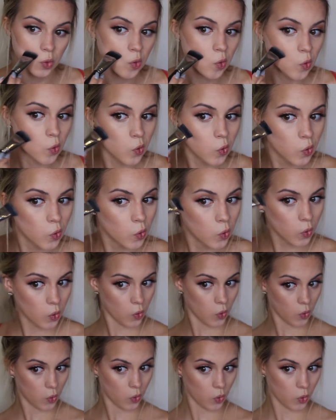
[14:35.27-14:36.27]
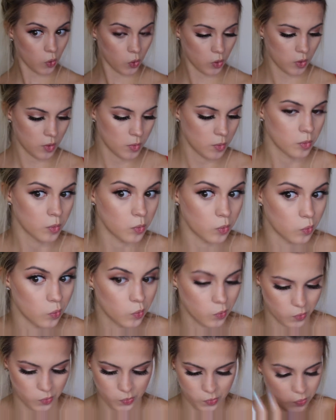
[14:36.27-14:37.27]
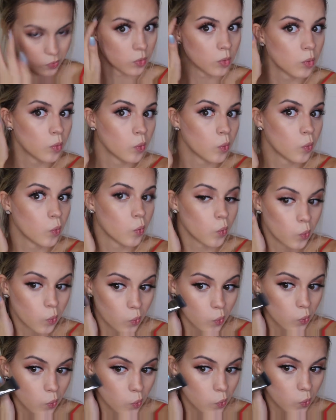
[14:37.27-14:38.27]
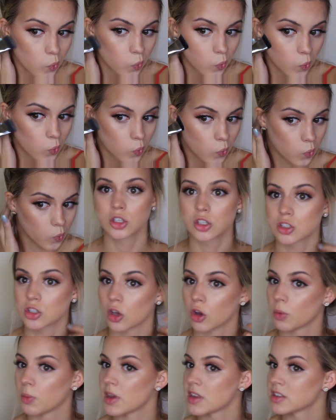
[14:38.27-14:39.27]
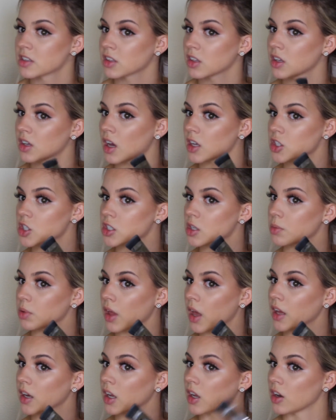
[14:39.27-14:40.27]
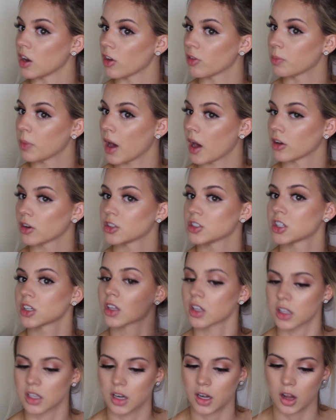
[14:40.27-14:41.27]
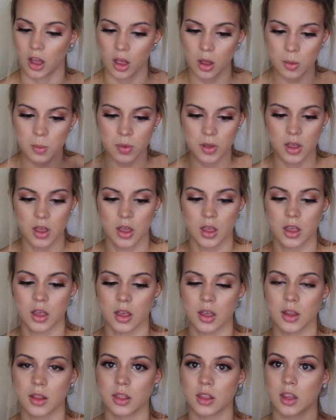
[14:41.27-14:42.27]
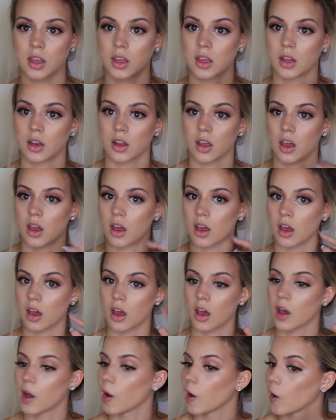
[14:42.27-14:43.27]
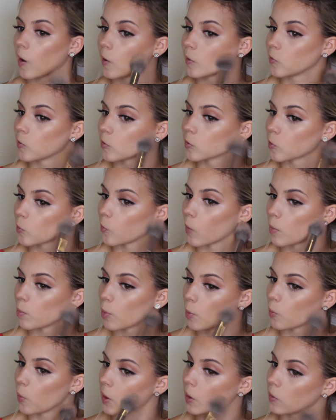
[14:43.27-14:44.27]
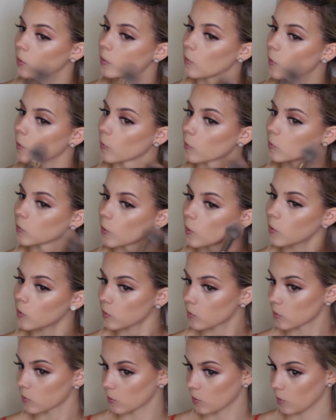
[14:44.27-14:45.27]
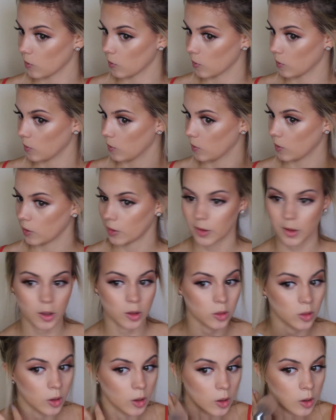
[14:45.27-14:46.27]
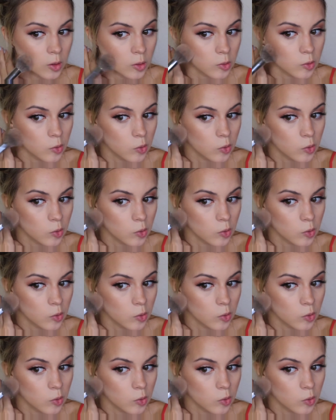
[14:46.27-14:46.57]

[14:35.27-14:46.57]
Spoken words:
And it just makes the contour that much more on fleek. So basically I just applied enough powder to clean it up, and then I just wipe away the excess like that.